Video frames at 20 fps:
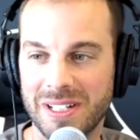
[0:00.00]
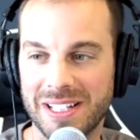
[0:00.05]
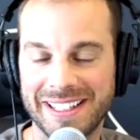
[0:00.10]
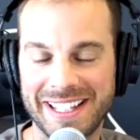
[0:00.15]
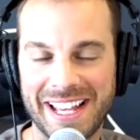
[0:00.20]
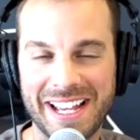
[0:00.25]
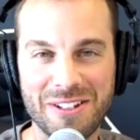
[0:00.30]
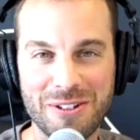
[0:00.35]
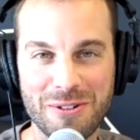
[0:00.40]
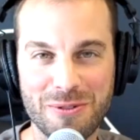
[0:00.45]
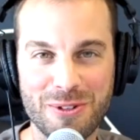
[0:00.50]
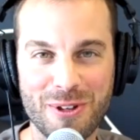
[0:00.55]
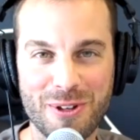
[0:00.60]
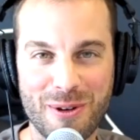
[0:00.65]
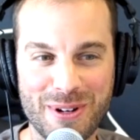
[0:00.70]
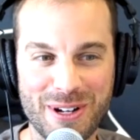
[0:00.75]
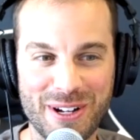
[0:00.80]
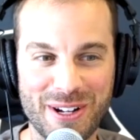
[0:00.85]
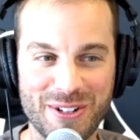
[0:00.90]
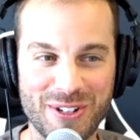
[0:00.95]
Thank you so
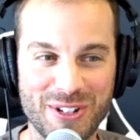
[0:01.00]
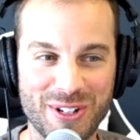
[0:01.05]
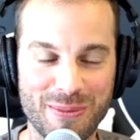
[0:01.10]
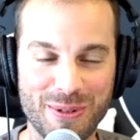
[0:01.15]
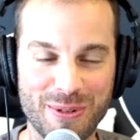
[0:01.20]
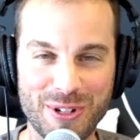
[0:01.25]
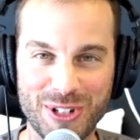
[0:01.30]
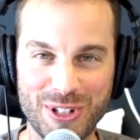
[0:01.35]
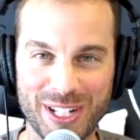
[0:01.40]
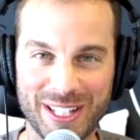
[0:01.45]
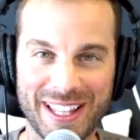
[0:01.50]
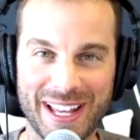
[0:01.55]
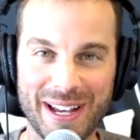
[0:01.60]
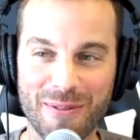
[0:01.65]
much. Appreciate that.